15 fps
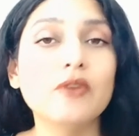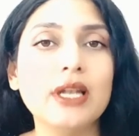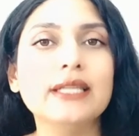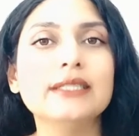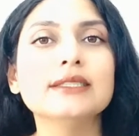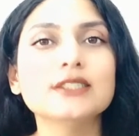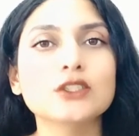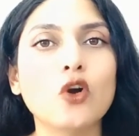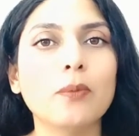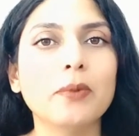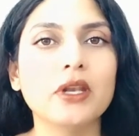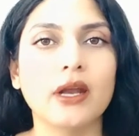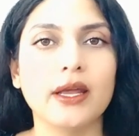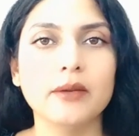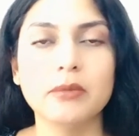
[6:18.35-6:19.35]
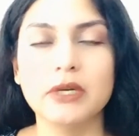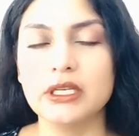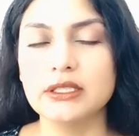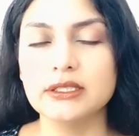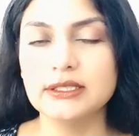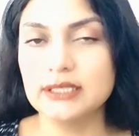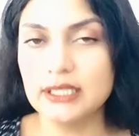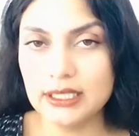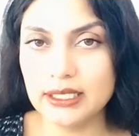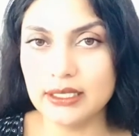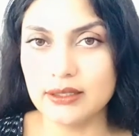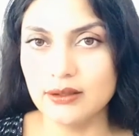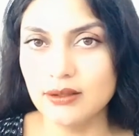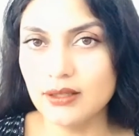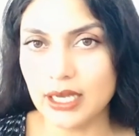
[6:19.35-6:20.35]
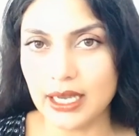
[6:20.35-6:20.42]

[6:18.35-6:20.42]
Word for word: Well, it is copyright, but it is illegal.